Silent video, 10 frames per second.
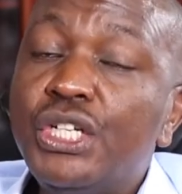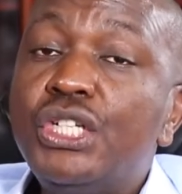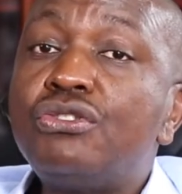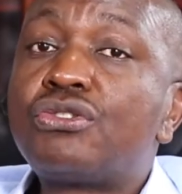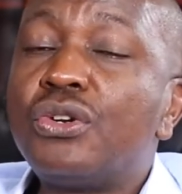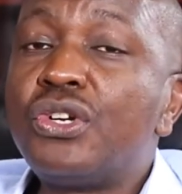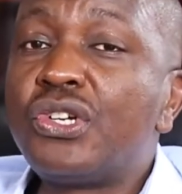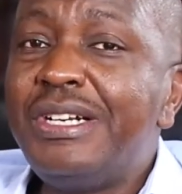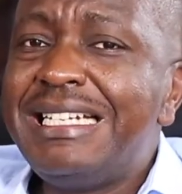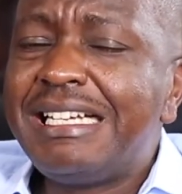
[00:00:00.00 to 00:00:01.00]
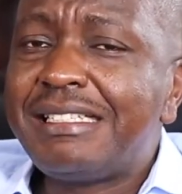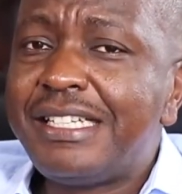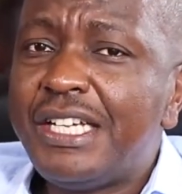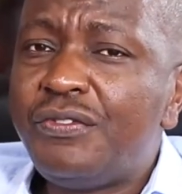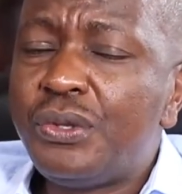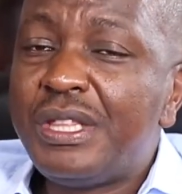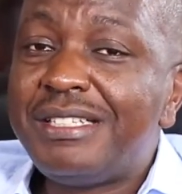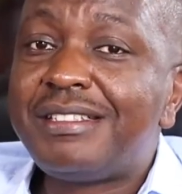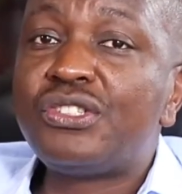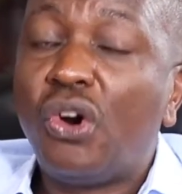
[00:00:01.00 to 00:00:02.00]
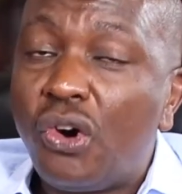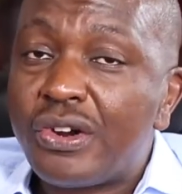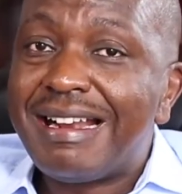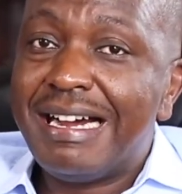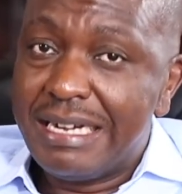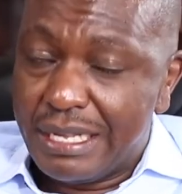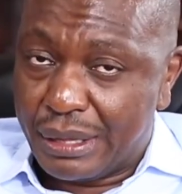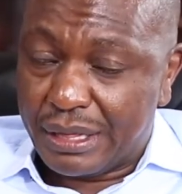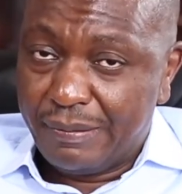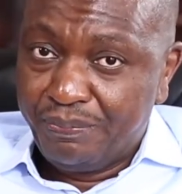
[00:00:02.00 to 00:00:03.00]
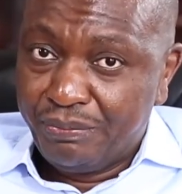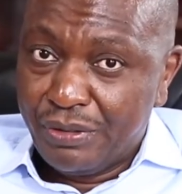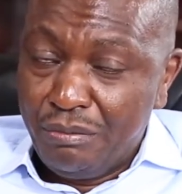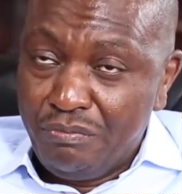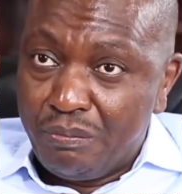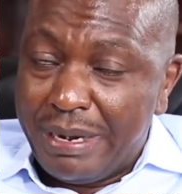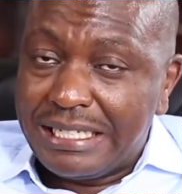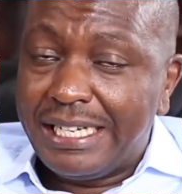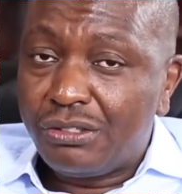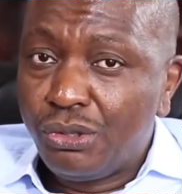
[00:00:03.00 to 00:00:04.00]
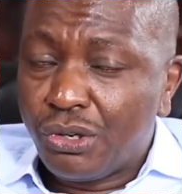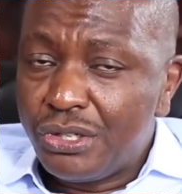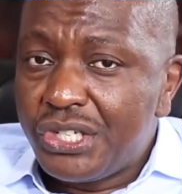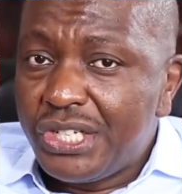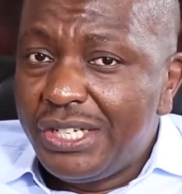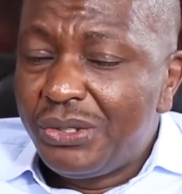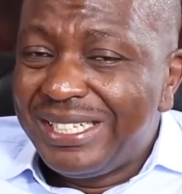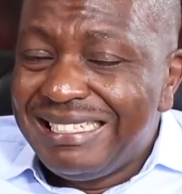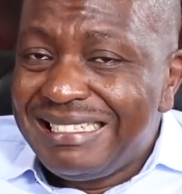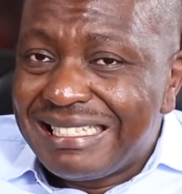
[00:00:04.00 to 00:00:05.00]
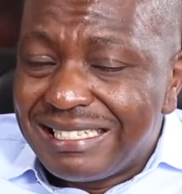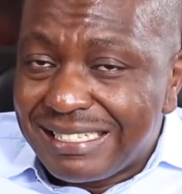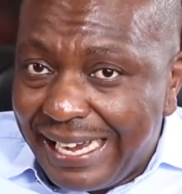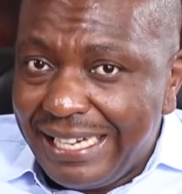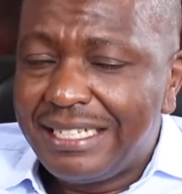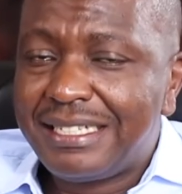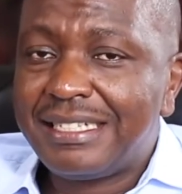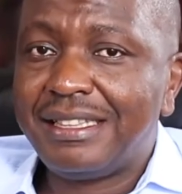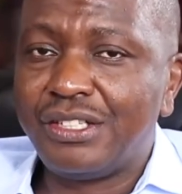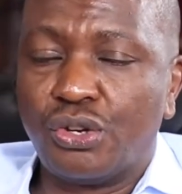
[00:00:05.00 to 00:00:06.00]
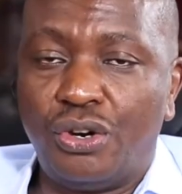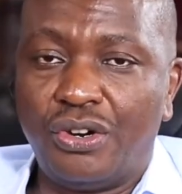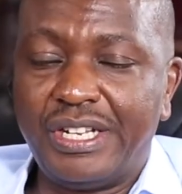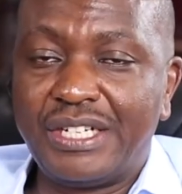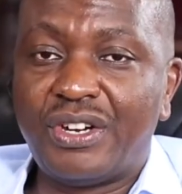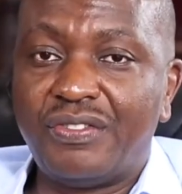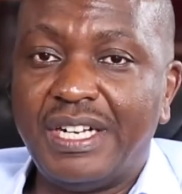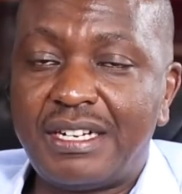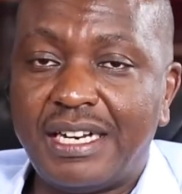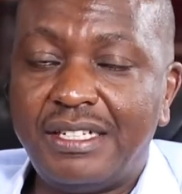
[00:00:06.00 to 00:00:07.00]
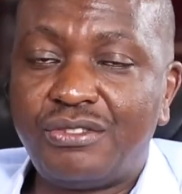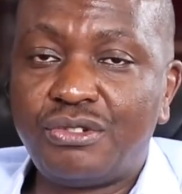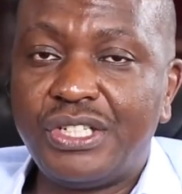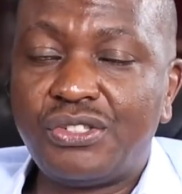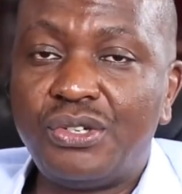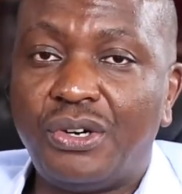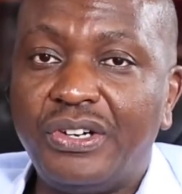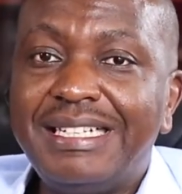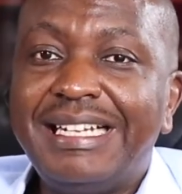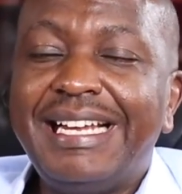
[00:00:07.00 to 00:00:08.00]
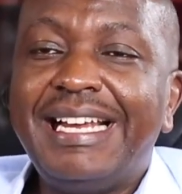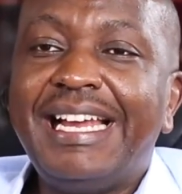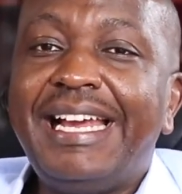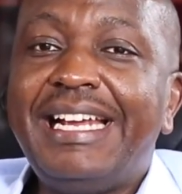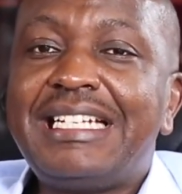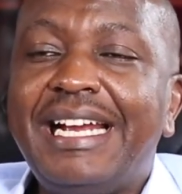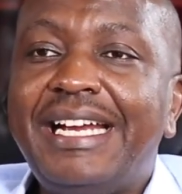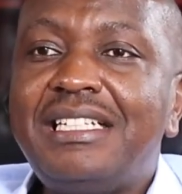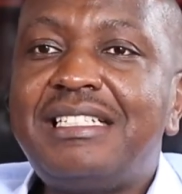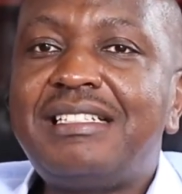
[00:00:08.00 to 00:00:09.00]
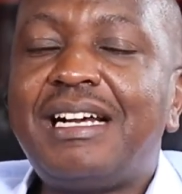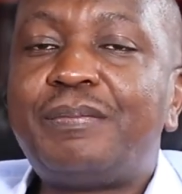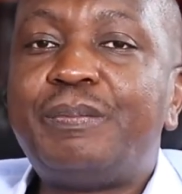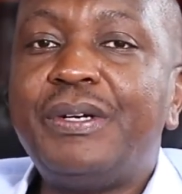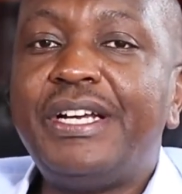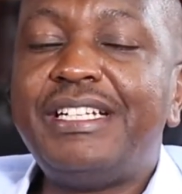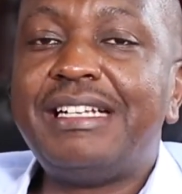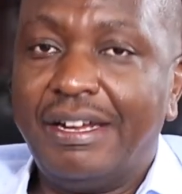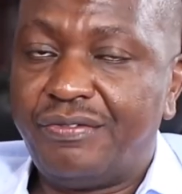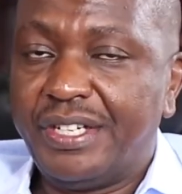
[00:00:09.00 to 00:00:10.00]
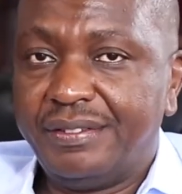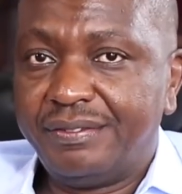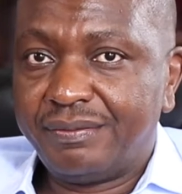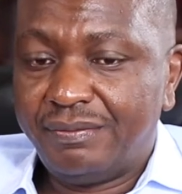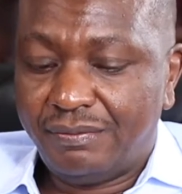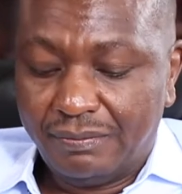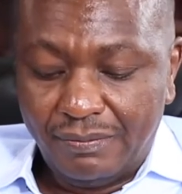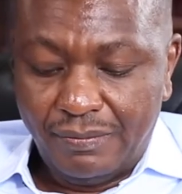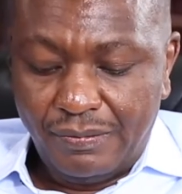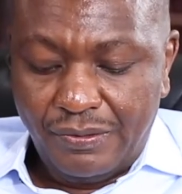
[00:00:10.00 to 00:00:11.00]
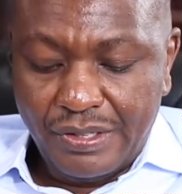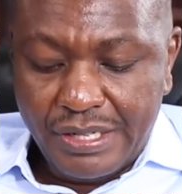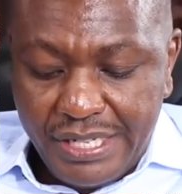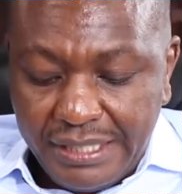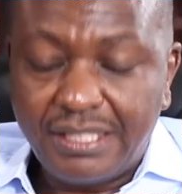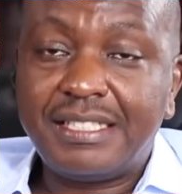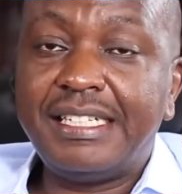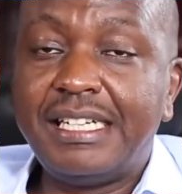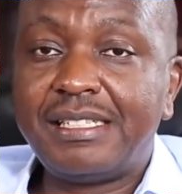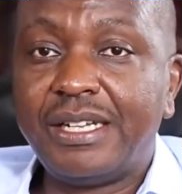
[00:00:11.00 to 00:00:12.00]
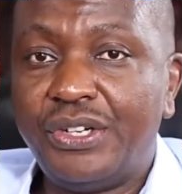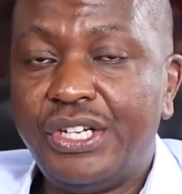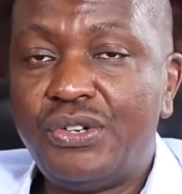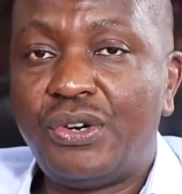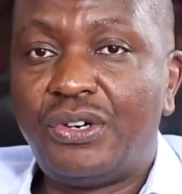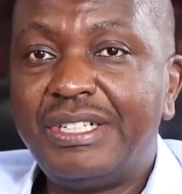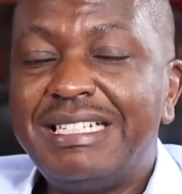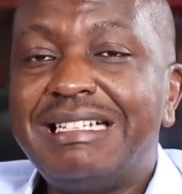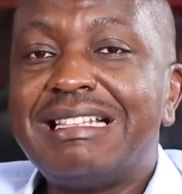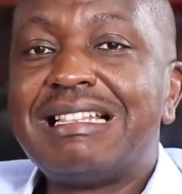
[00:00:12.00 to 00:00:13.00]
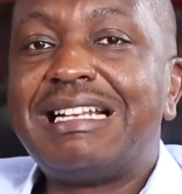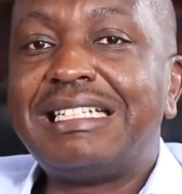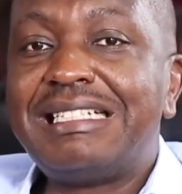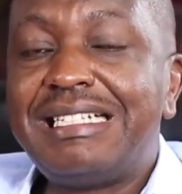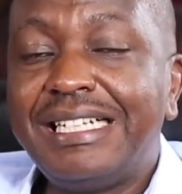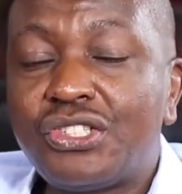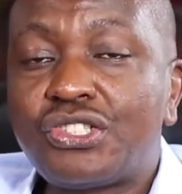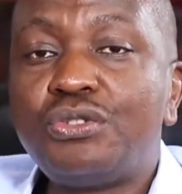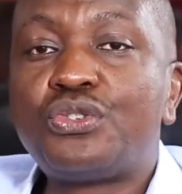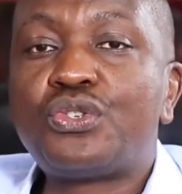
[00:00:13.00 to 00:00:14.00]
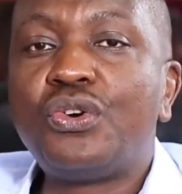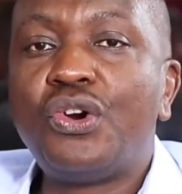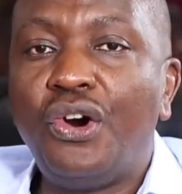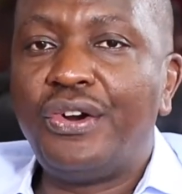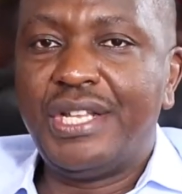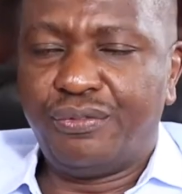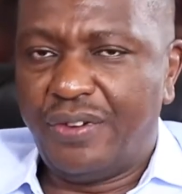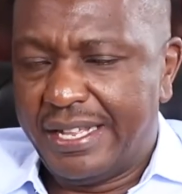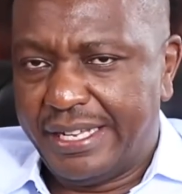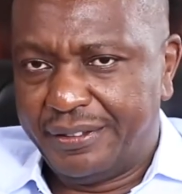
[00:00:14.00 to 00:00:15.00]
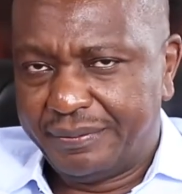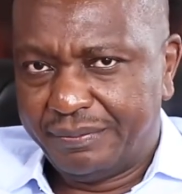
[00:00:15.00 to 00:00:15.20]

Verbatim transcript: So not only does he give you these things on earth, but as you continue inside this hall that you have entered through this door, it ends up in heaven. This is the only door that takes you to God the Father.